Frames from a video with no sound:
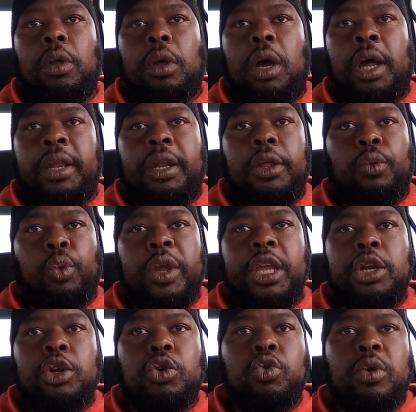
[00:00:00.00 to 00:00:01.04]
under the
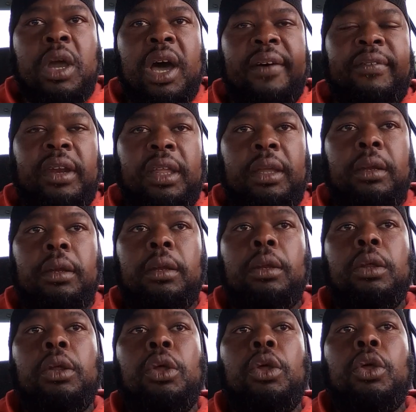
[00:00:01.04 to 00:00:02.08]
renewed covenant,
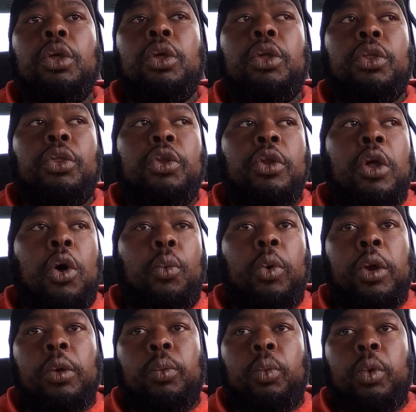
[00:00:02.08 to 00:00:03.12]

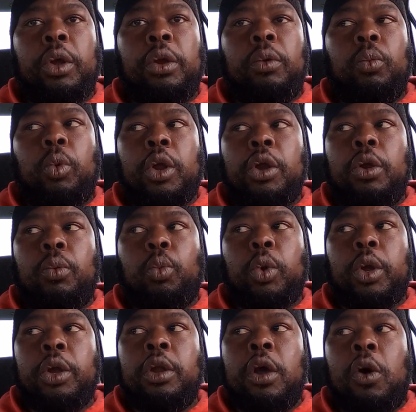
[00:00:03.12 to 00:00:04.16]

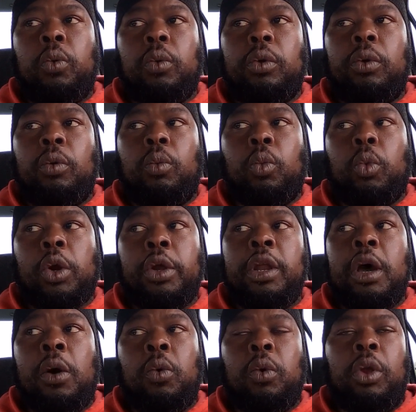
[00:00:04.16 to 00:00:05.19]
we're
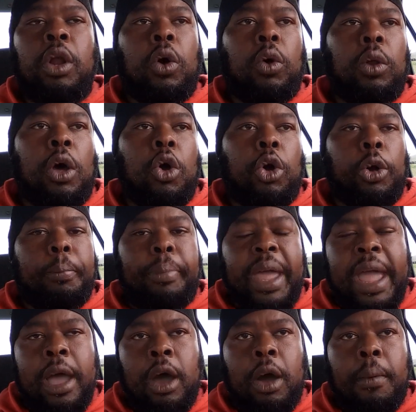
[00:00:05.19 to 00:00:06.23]
no longer
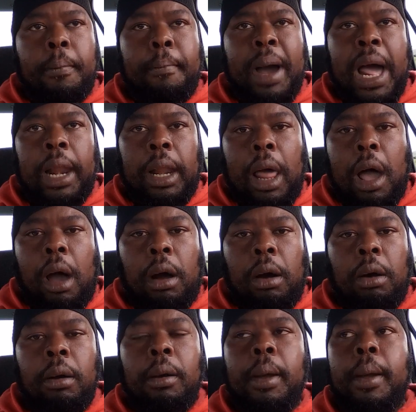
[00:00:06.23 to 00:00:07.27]
bound by
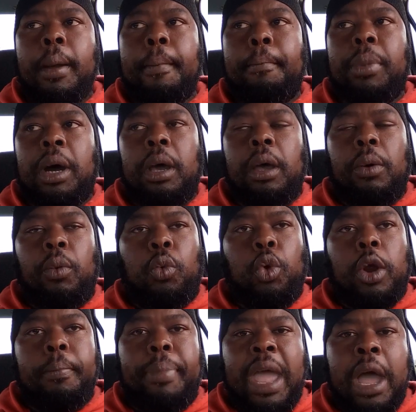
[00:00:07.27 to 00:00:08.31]
law, but
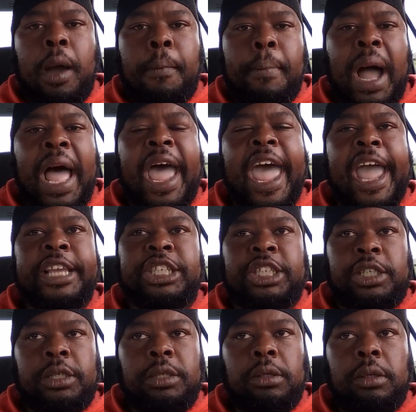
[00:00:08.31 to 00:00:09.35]
we're bound by
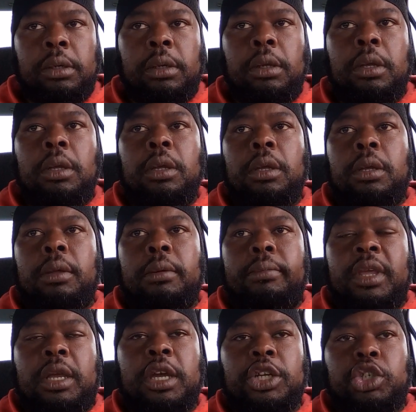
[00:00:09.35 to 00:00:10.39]
action,
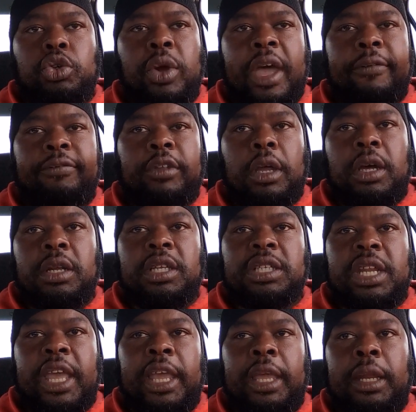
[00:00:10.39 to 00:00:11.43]
because you have to
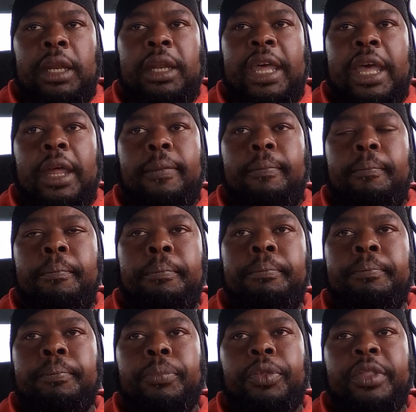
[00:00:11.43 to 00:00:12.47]
understand that
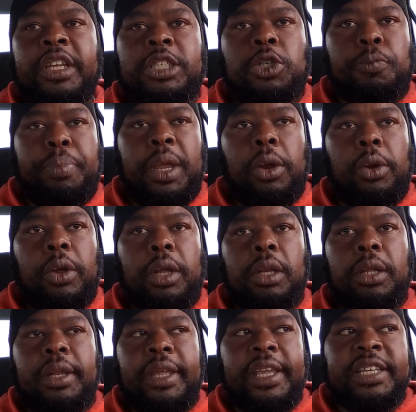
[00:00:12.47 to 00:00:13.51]
the spirit
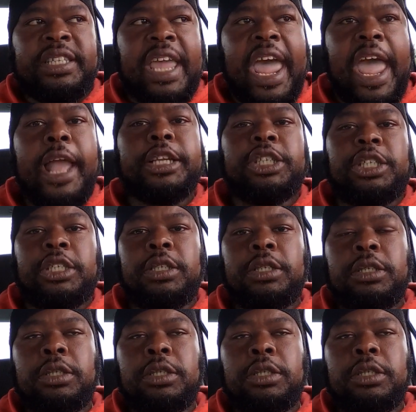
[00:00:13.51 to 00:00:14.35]
is action.